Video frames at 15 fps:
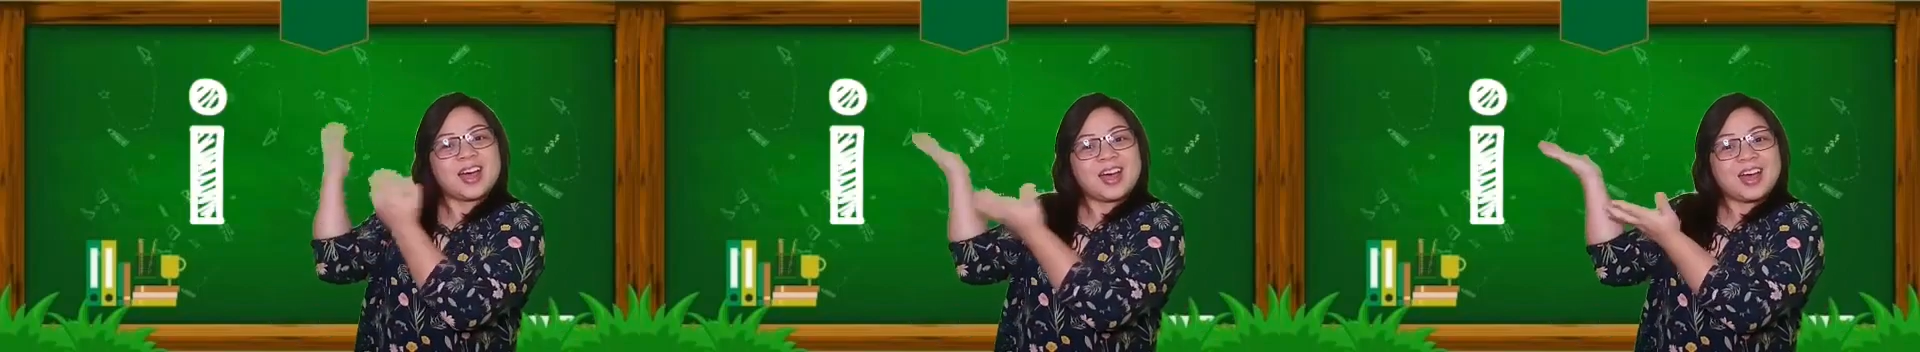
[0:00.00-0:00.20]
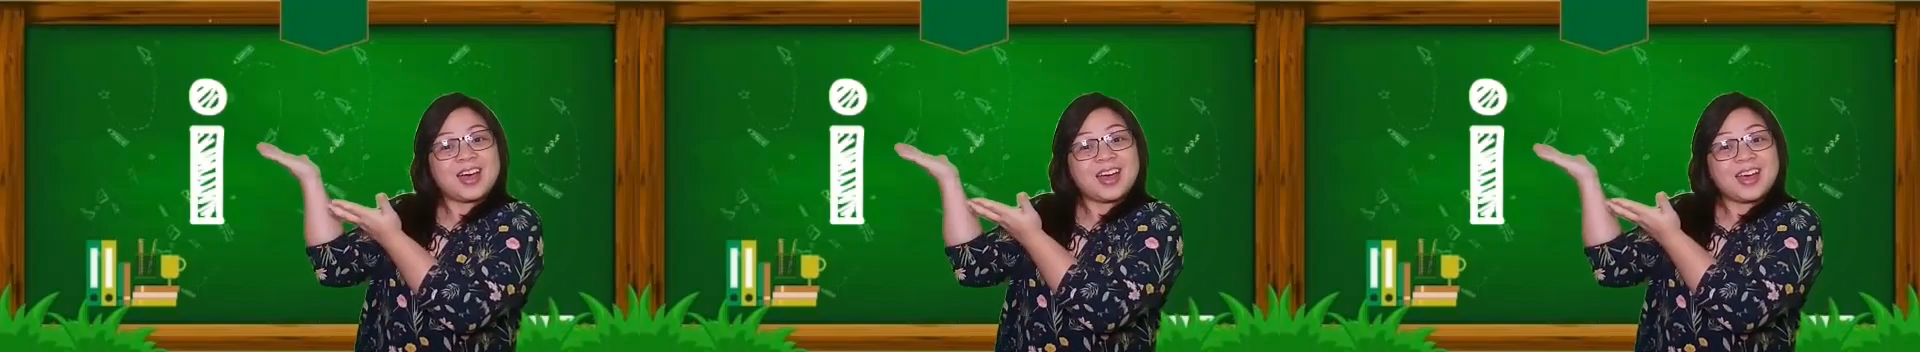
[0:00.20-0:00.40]

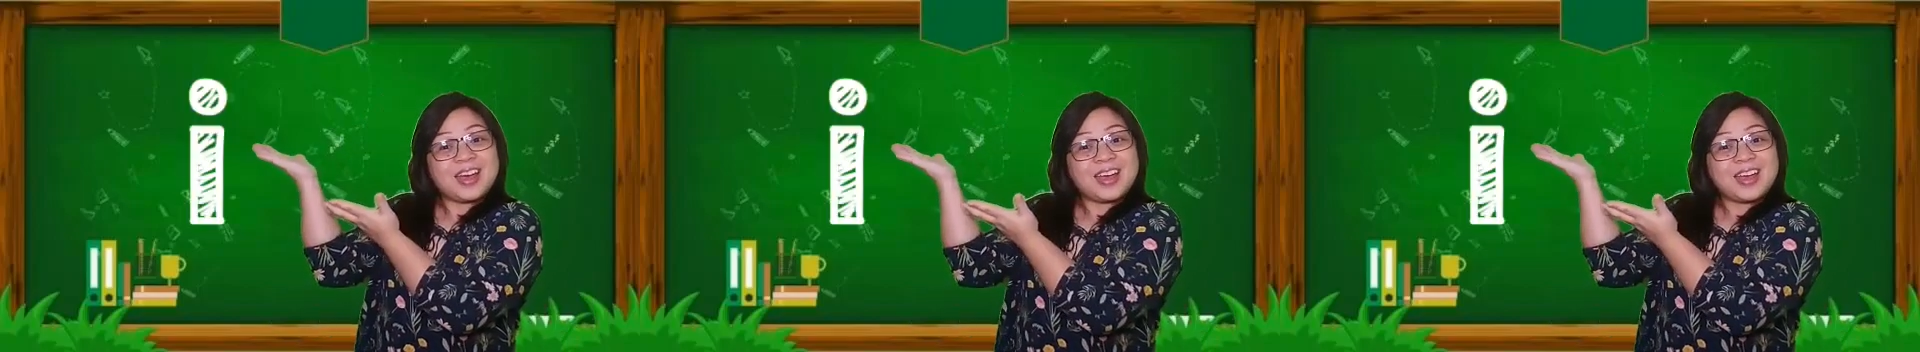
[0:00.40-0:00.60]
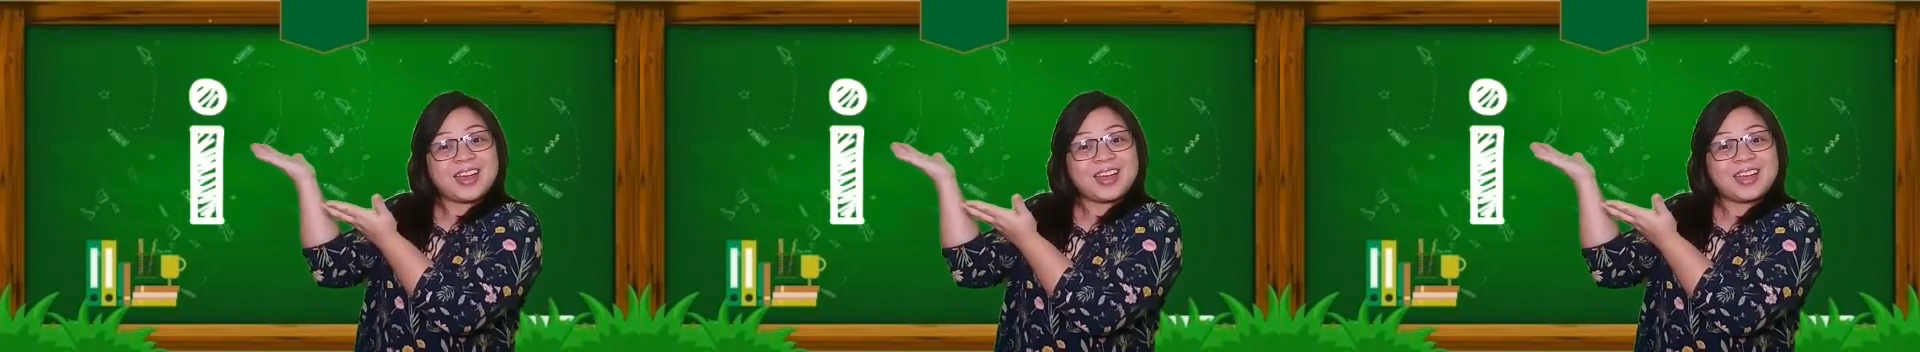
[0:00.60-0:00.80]

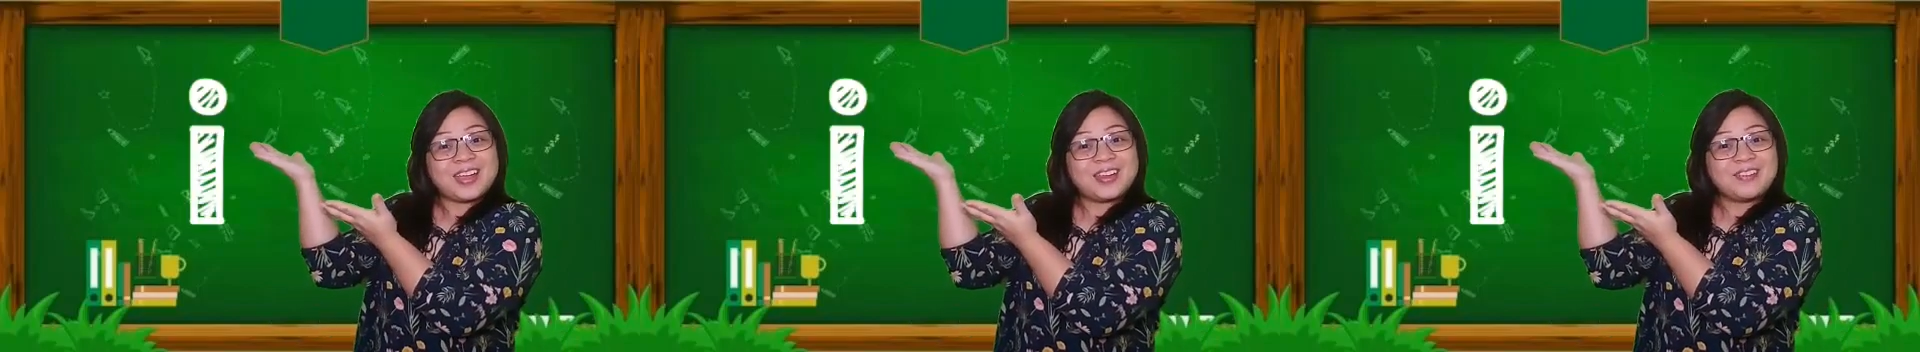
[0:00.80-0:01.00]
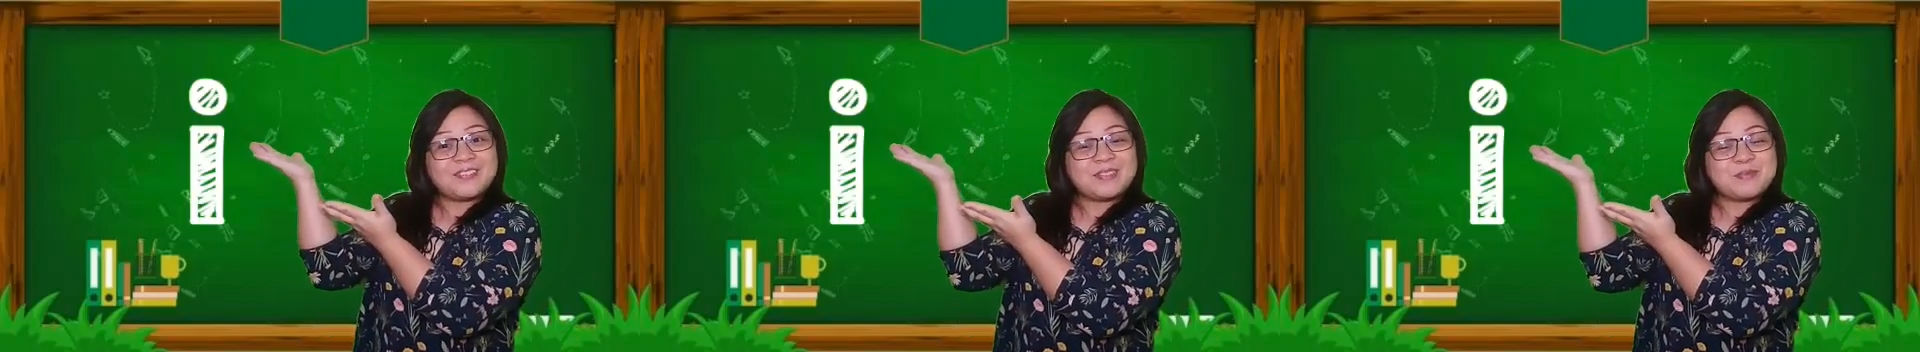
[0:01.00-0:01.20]

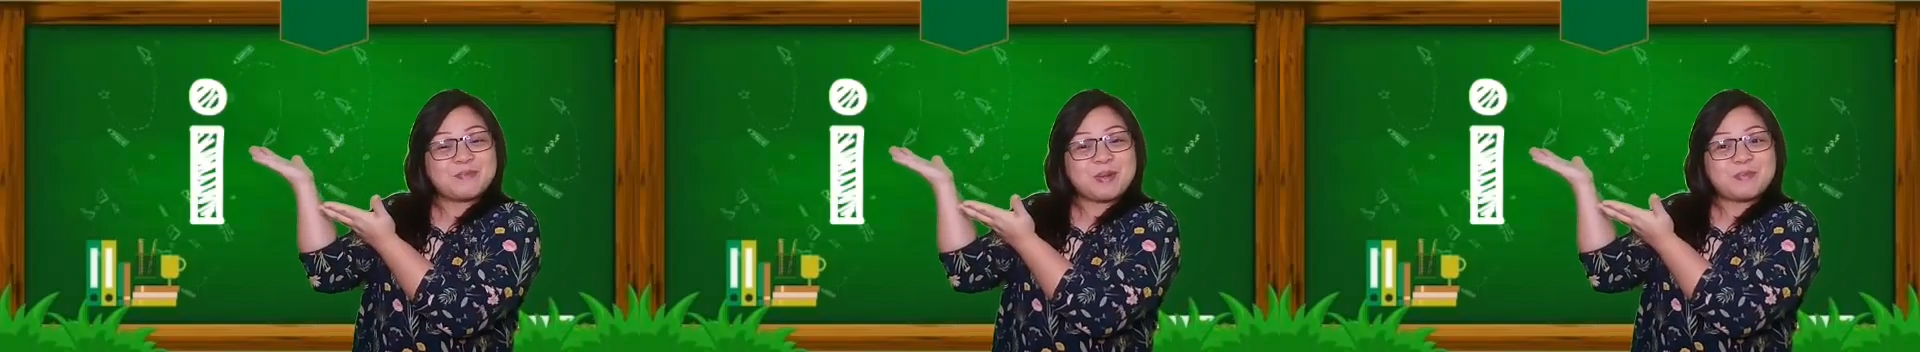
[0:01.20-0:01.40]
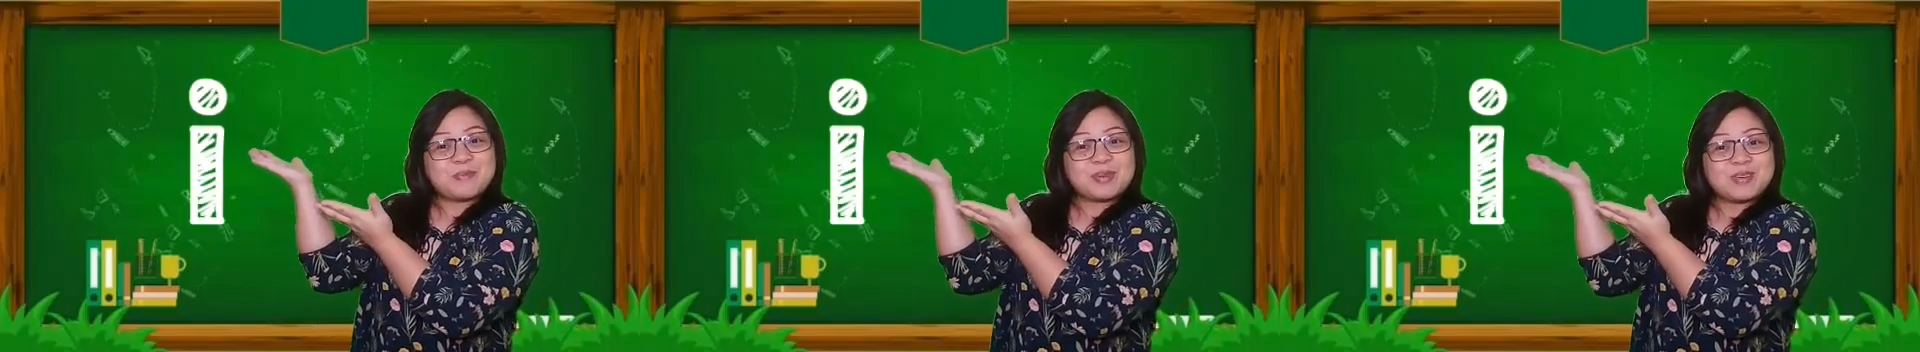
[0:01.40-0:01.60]
I.
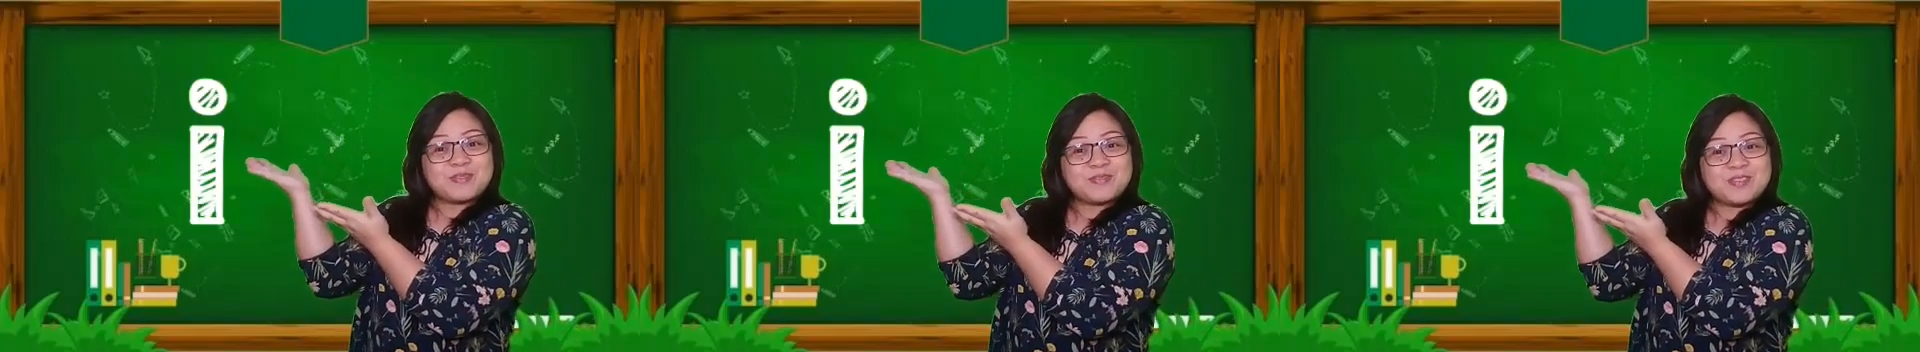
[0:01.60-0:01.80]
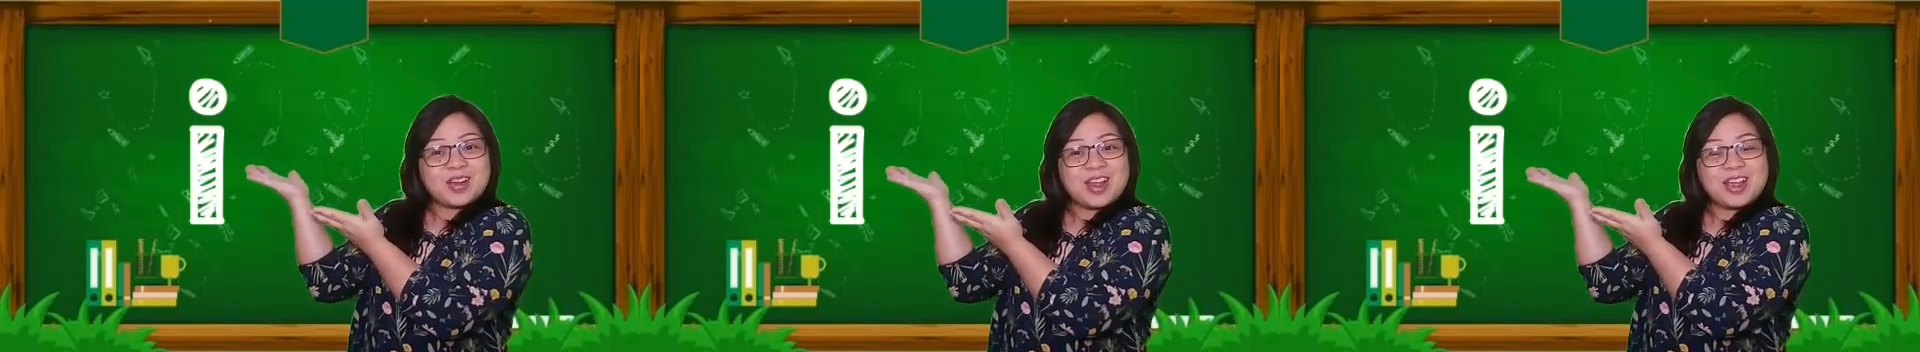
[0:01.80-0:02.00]
Remember,
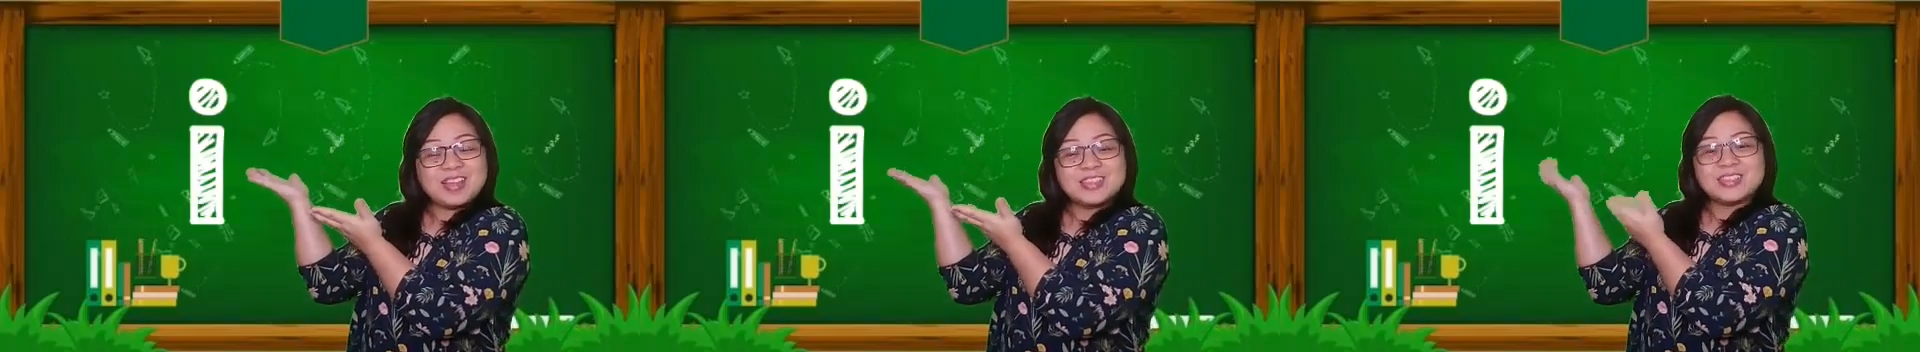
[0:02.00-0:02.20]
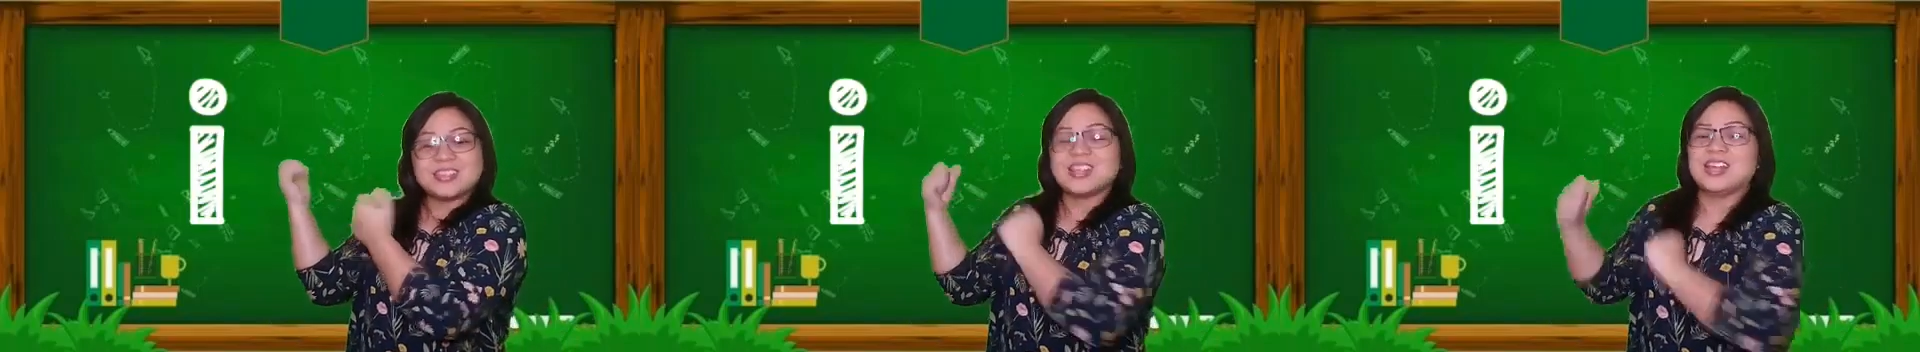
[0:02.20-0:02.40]

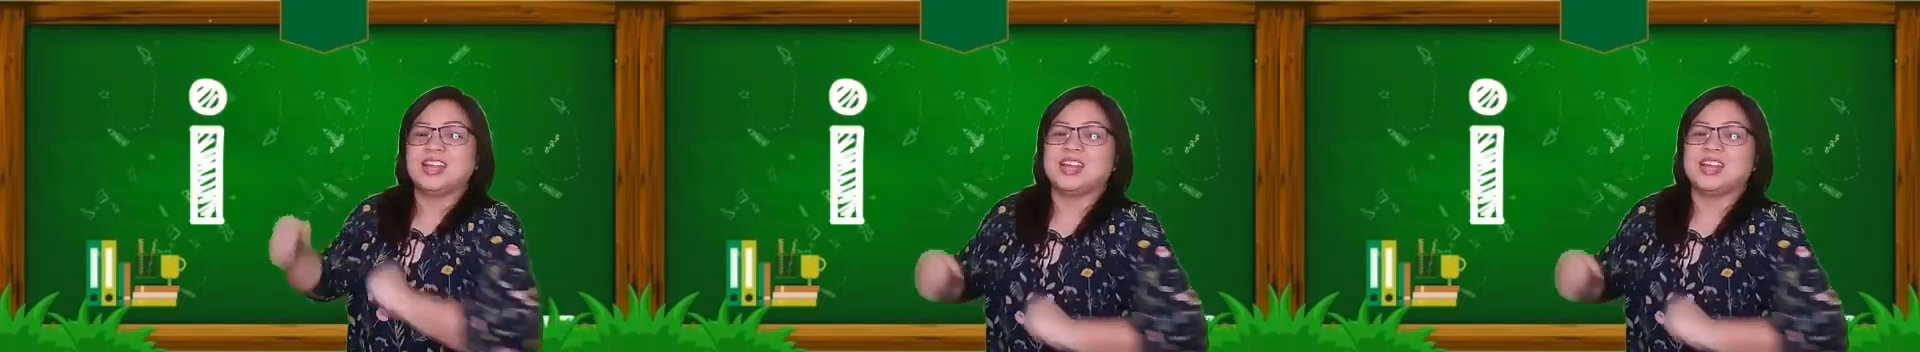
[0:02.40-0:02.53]
friends?